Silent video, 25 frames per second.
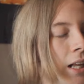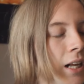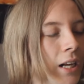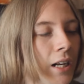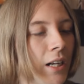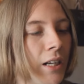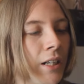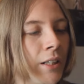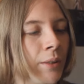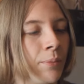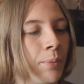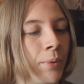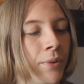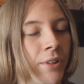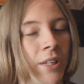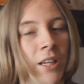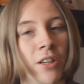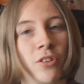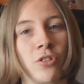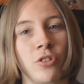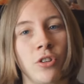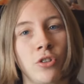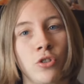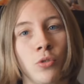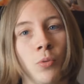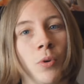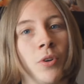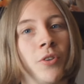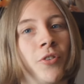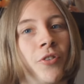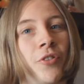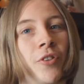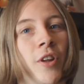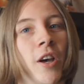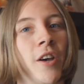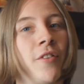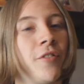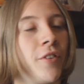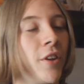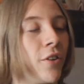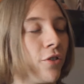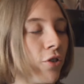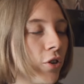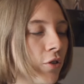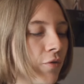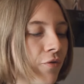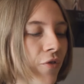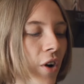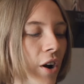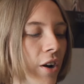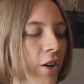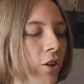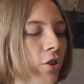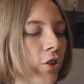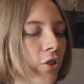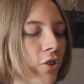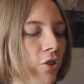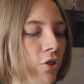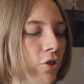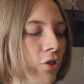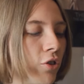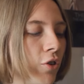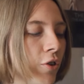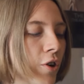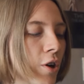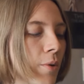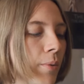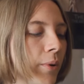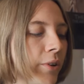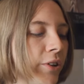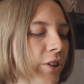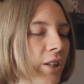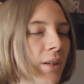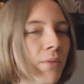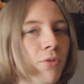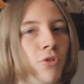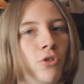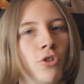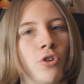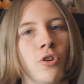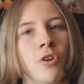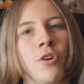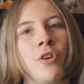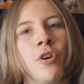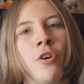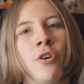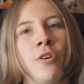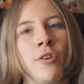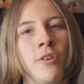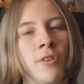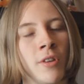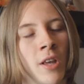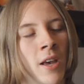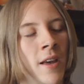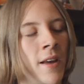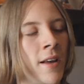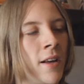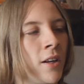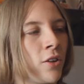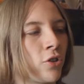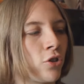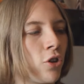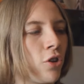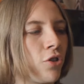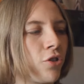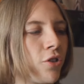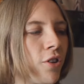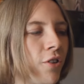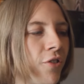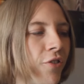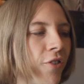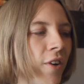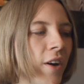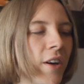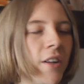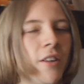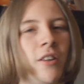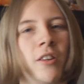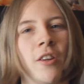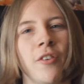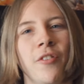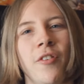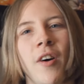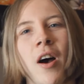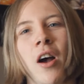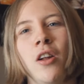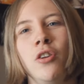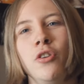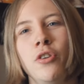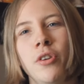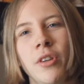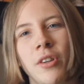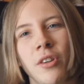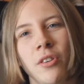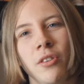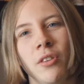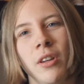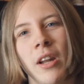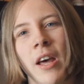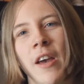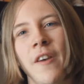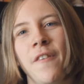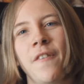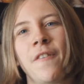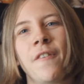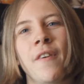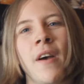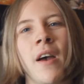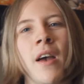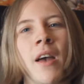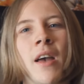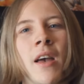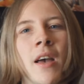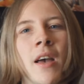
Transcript: Uh, but yes, It's a Wonderful Life tells a very touching story about James Stewart, who Starts to find the value in his life